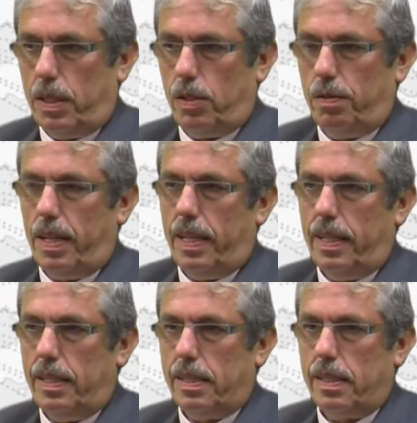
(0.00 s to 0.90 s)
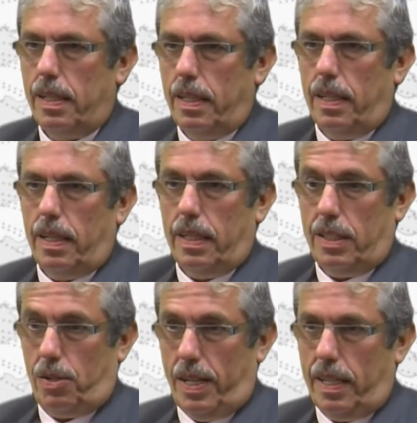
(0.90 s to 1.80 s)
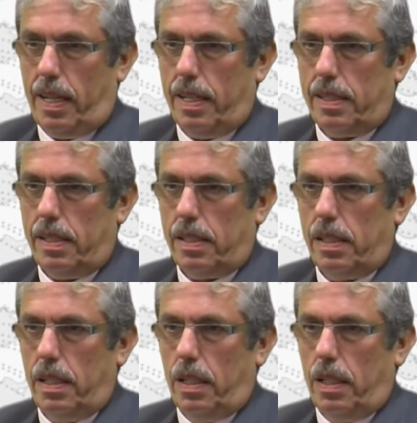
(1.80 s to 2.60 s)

us to finance training classes.